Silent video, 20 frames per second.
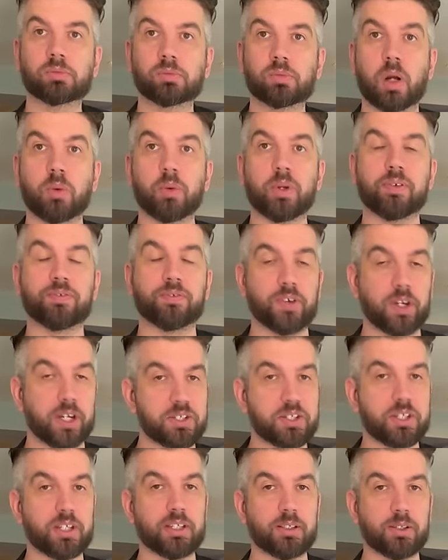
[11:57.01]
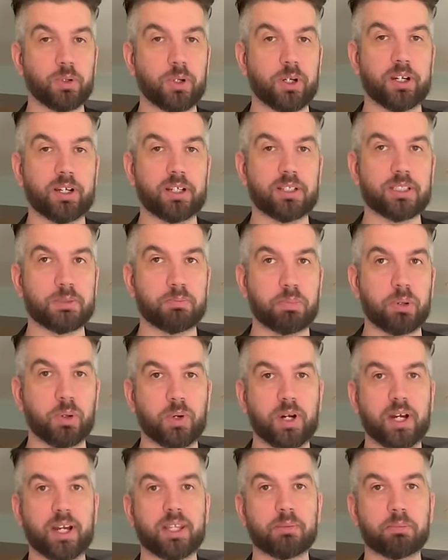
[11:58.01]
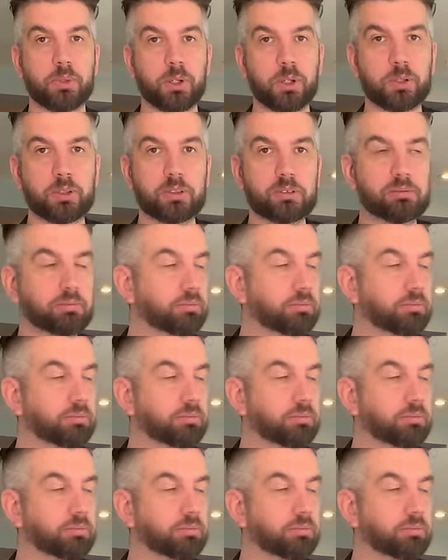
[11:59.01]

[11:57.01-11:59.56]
where we first hear the words, Beware the moon.